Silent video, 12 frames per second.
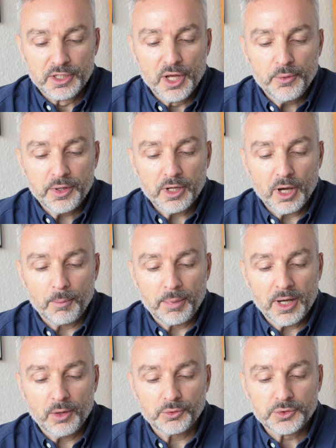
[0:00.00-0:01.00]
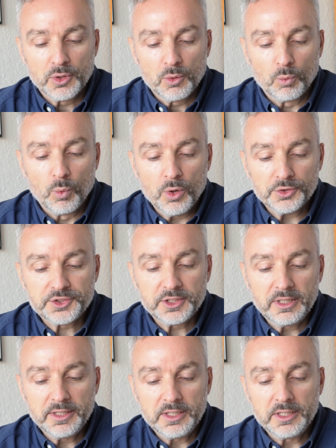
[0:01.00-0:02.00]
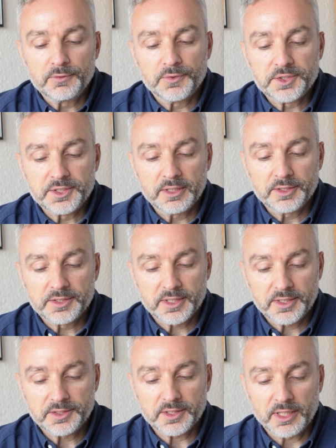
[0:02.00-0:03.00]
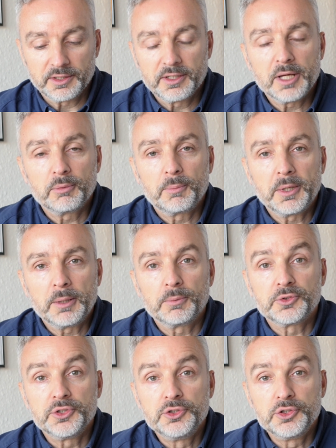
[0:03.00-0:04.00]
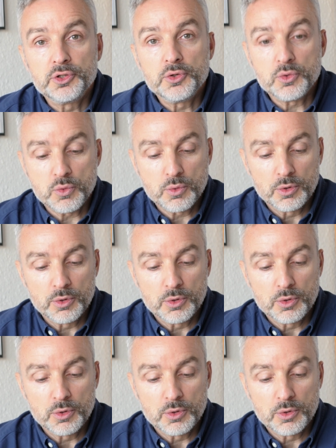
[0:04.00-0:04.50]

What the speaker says: knowing about what to lead, facilitate, and enable people to do.